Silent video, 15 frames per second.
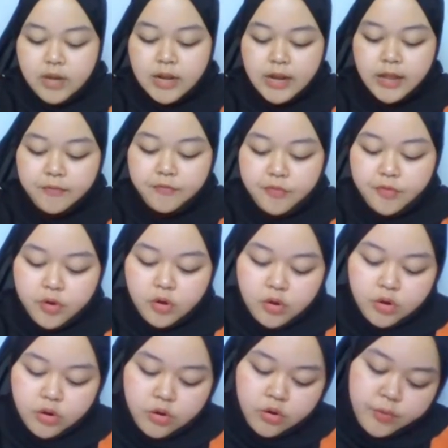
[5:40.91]
Like
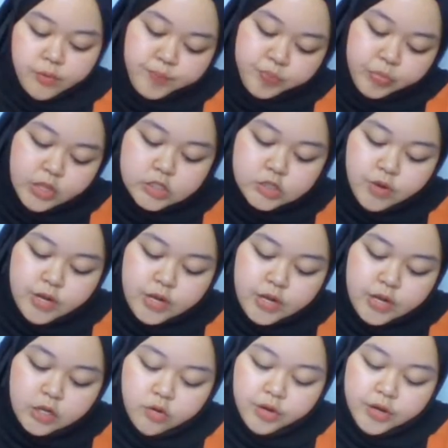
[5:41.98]
for this one,
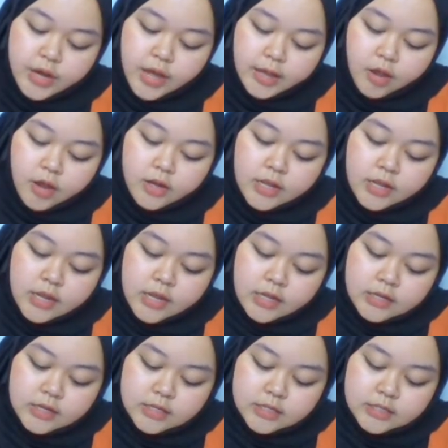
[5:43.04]
the chlorine ion,
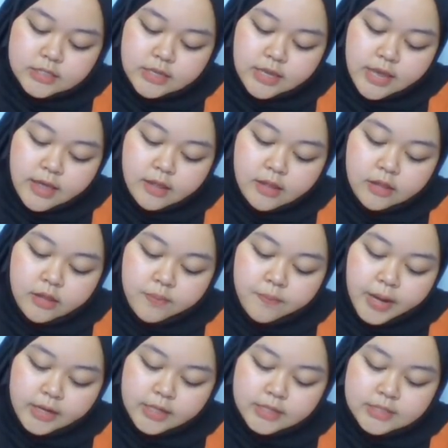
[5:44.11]
the Cl
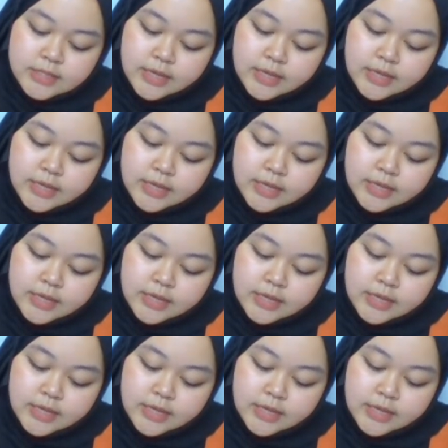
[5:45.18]
minus.